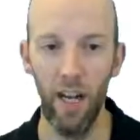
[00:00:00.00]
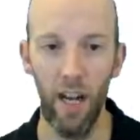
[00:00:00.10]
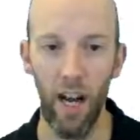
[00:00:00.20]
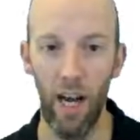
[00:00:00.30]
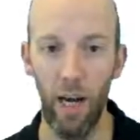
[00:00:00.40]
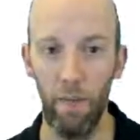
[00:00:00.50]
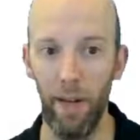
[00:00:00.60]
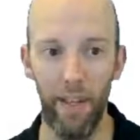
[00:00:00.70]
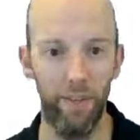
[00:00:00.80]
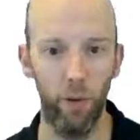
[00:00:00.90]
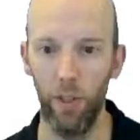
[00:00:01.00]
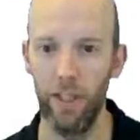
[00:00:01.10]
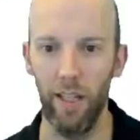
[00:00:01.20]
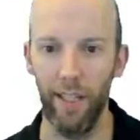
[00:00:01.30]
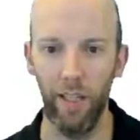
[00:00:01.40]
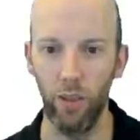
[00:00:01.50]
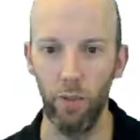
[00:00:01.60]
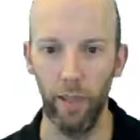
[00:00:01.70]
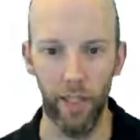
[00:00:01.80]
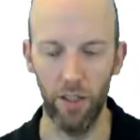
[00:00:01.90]
and therefore there's nothing else to
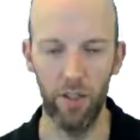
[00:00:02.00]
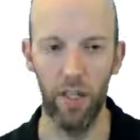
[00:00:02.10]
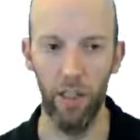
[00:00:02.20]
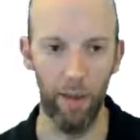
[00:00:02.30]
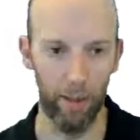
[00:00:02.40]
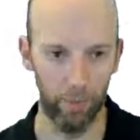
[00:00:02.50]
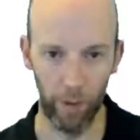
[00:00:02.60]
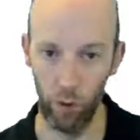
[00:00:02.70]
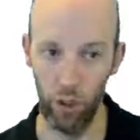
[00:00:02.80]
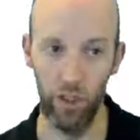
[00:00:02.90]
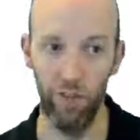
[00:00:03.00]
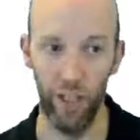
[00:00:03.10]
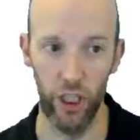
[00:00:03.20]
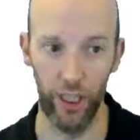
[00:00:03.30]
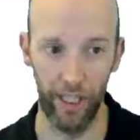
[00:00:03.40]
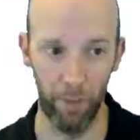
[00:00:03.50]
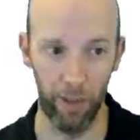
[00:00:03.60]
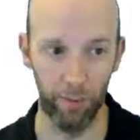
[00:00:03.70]
be concerned about. It was just a phishing email.